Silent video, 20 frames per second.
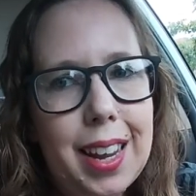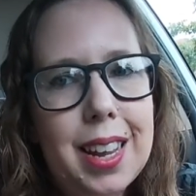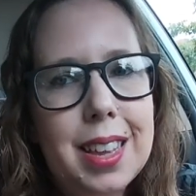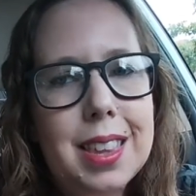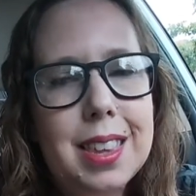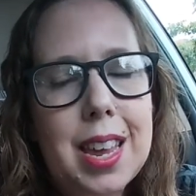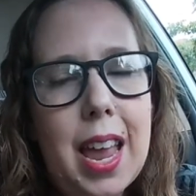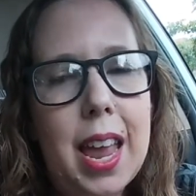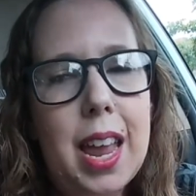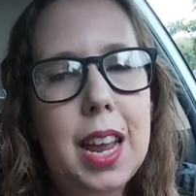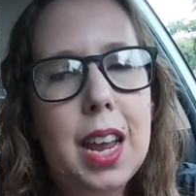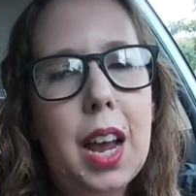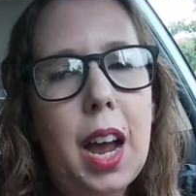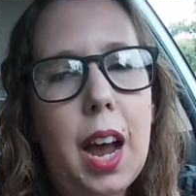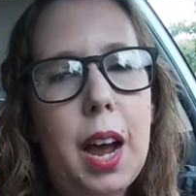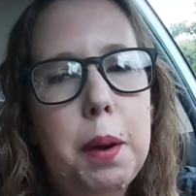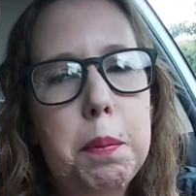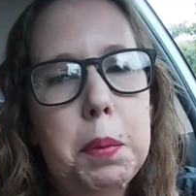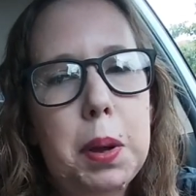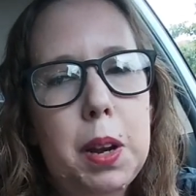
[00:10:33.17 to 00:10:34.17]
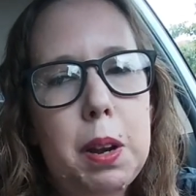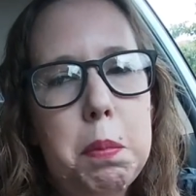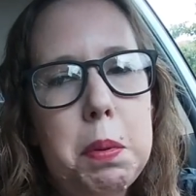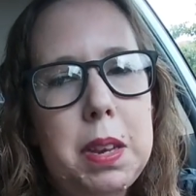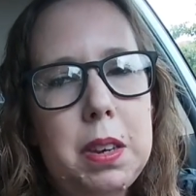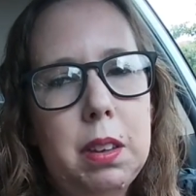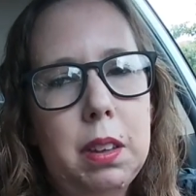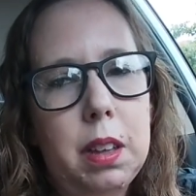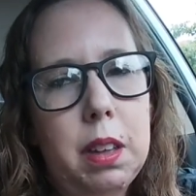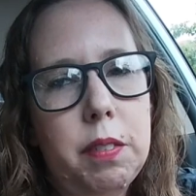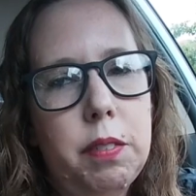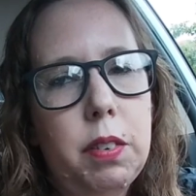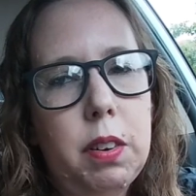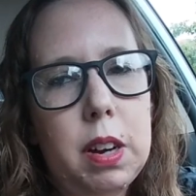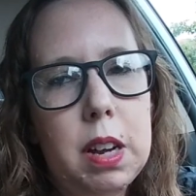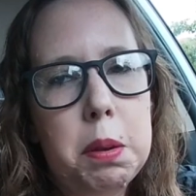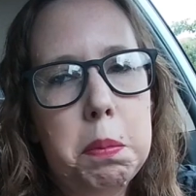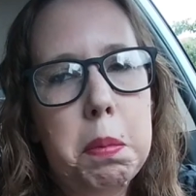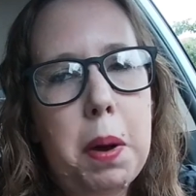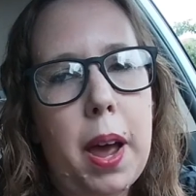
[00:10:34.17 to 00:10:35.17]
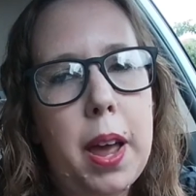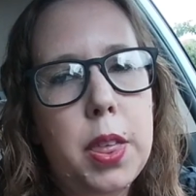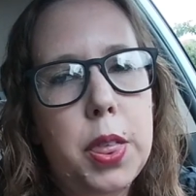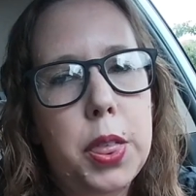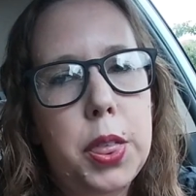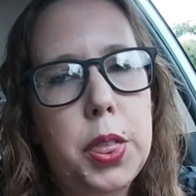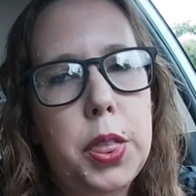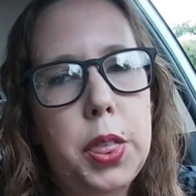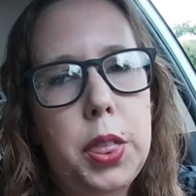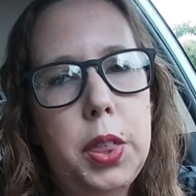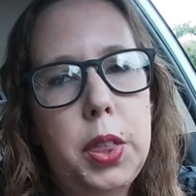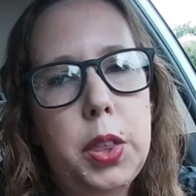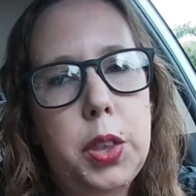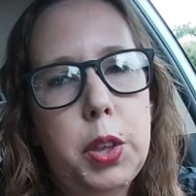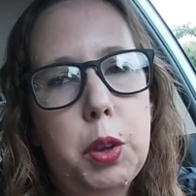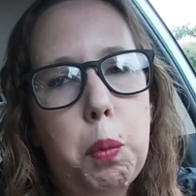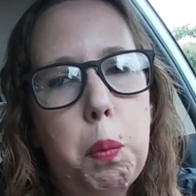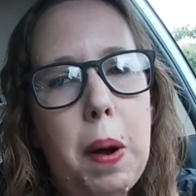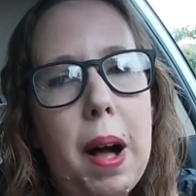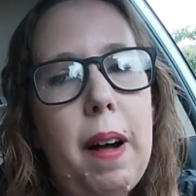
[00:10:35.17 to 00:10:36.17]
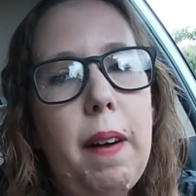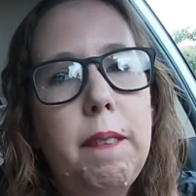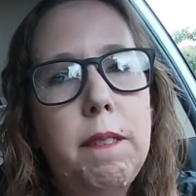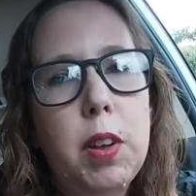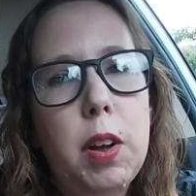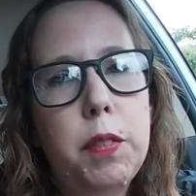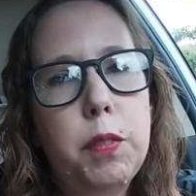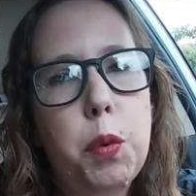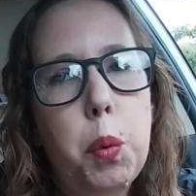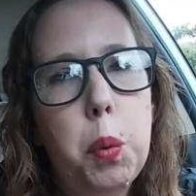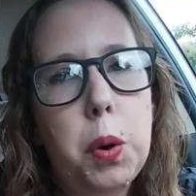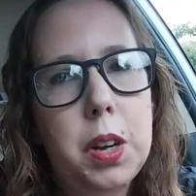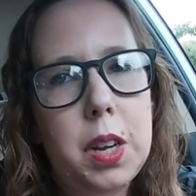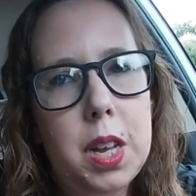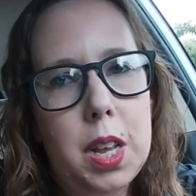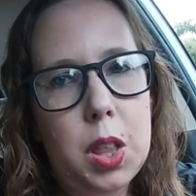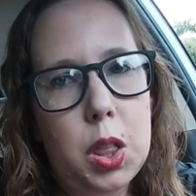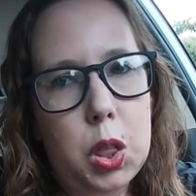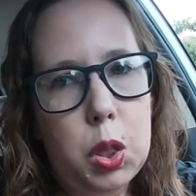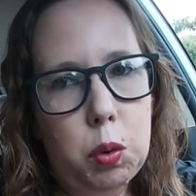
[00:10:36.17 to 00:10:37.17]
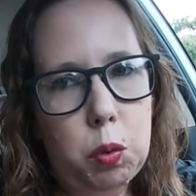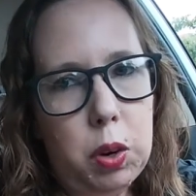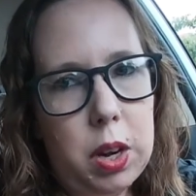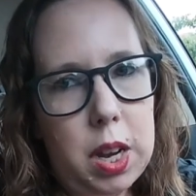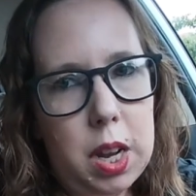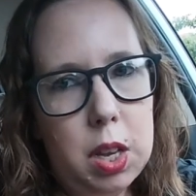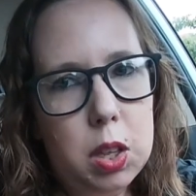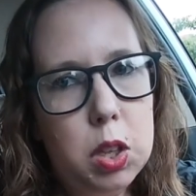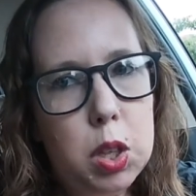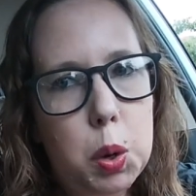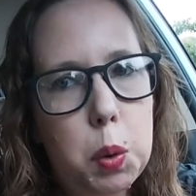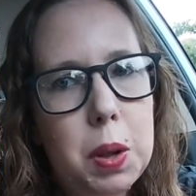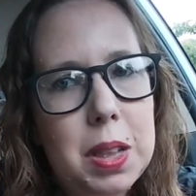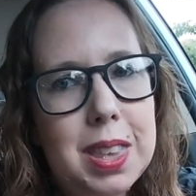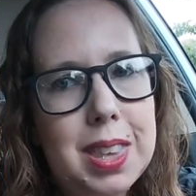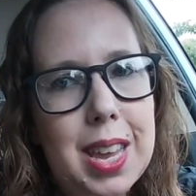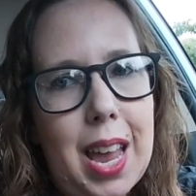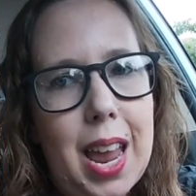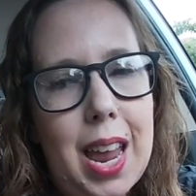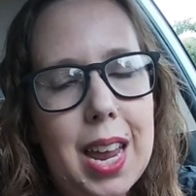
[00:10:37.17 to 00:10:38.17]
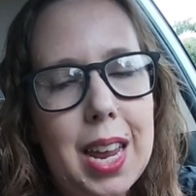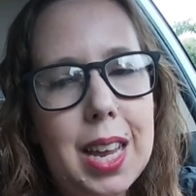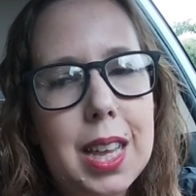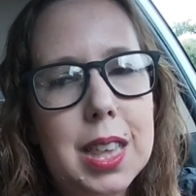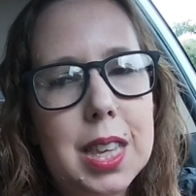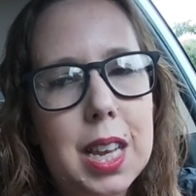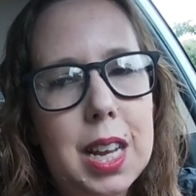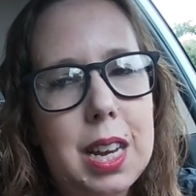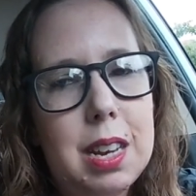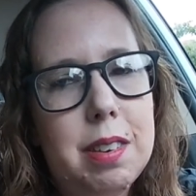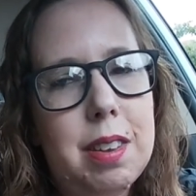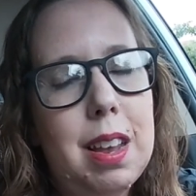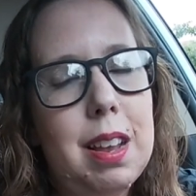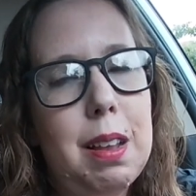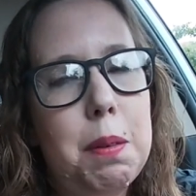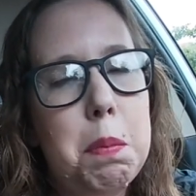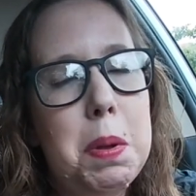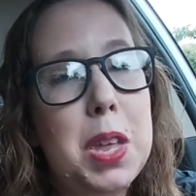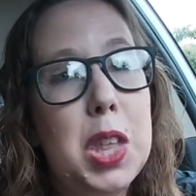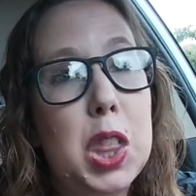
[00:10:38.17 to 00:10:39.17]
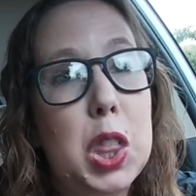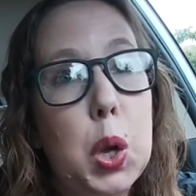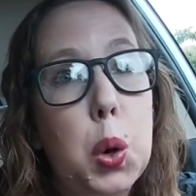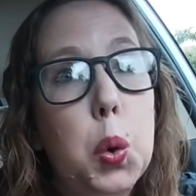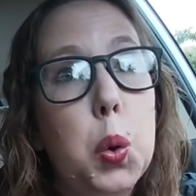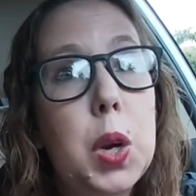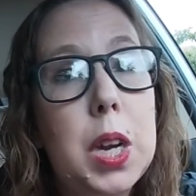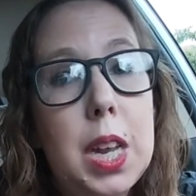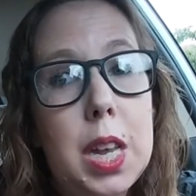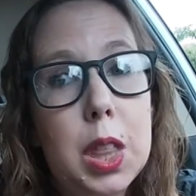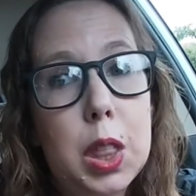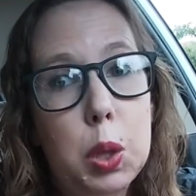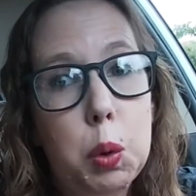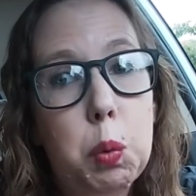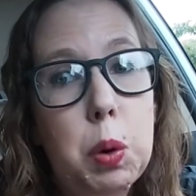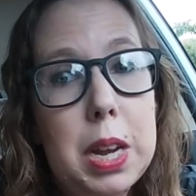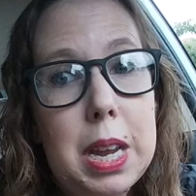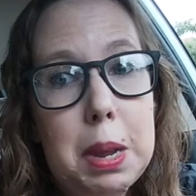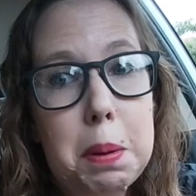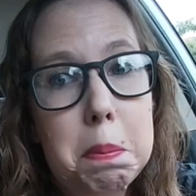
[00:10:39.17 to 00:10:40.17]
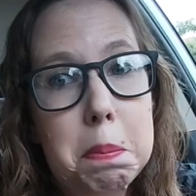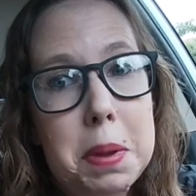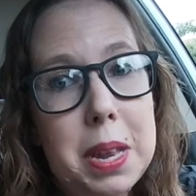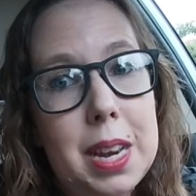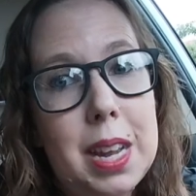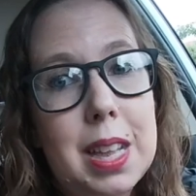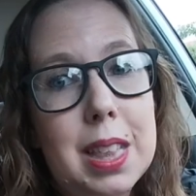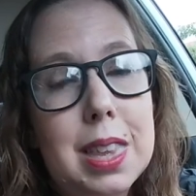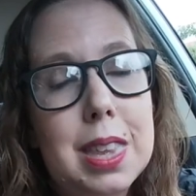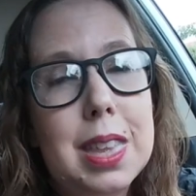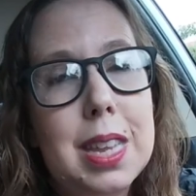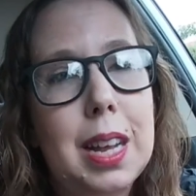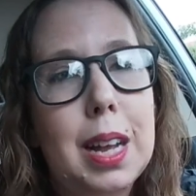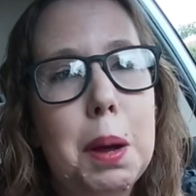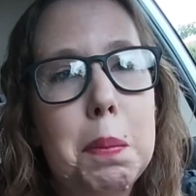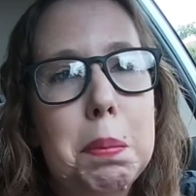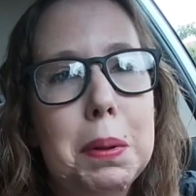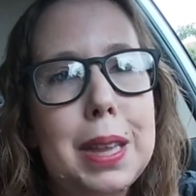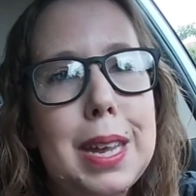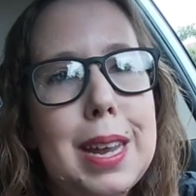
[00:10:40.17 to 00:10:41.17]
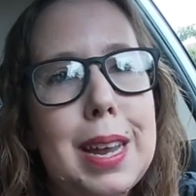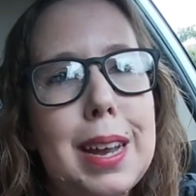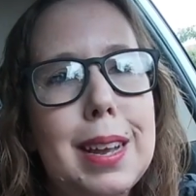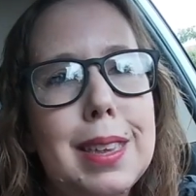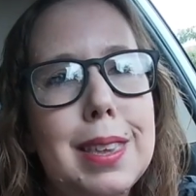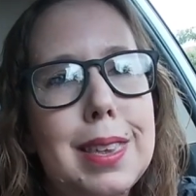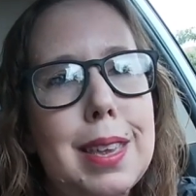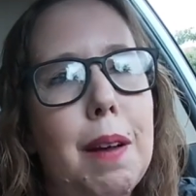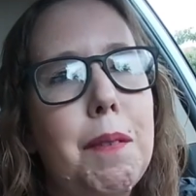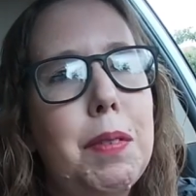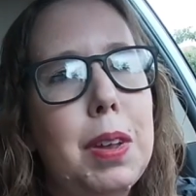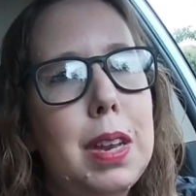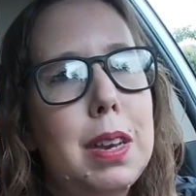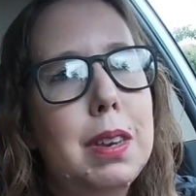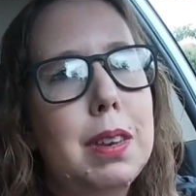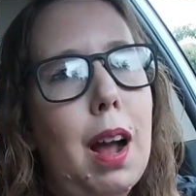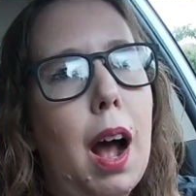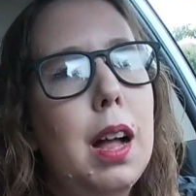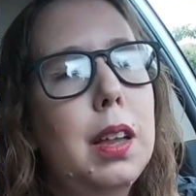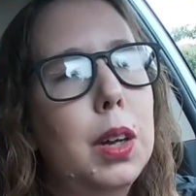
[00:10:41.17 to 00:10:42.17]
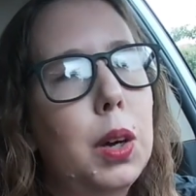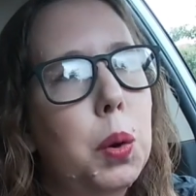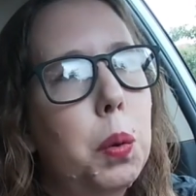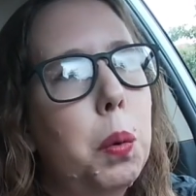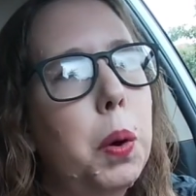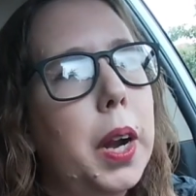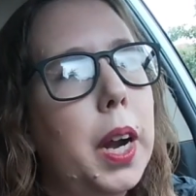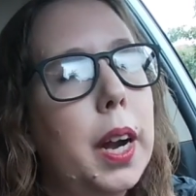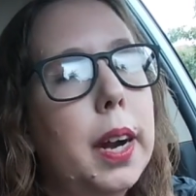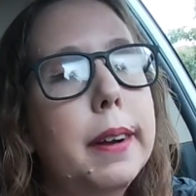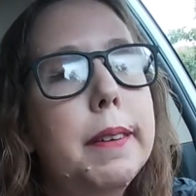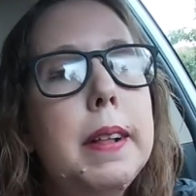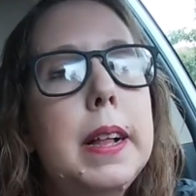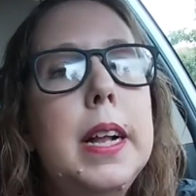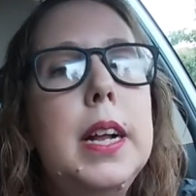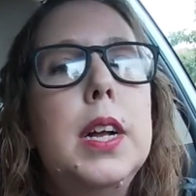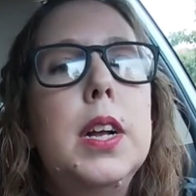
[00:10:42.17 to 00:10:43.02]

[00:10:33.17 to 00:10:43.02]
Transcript: It's saying I'm going to be delivering by 12:43. So it's saying it's going to take me 33 minutes to complete a $7 order.